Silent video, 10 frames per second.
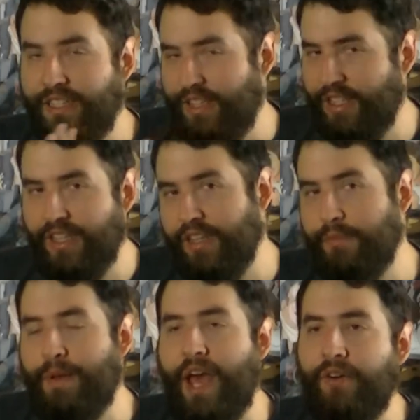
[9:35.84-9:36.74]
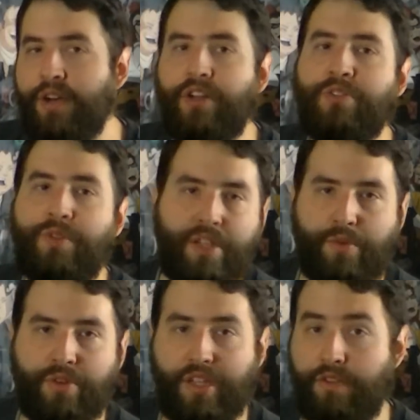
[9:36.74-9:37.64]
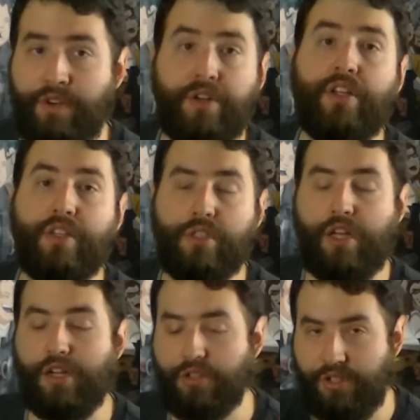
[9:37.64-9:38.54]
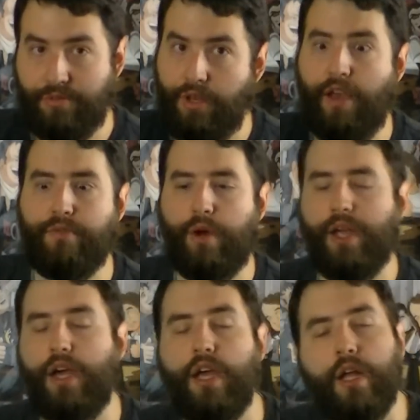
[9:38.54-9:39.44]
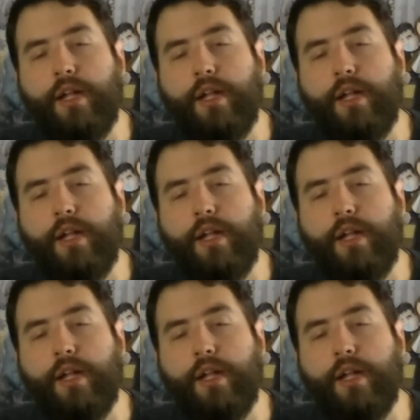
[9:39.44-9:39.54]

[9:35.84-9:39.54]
the battery ultimately won't live nearly as long. Just FYI.